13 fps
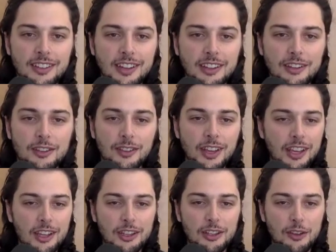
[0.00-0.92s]
Like
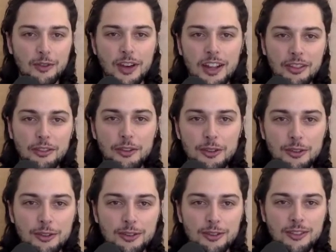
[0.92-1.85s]
you've gone
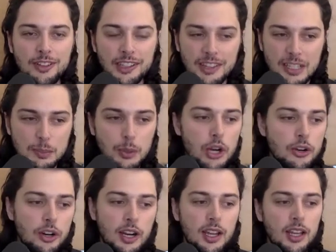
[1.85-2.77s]
through like this
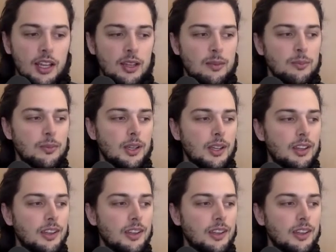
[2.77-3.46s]
program,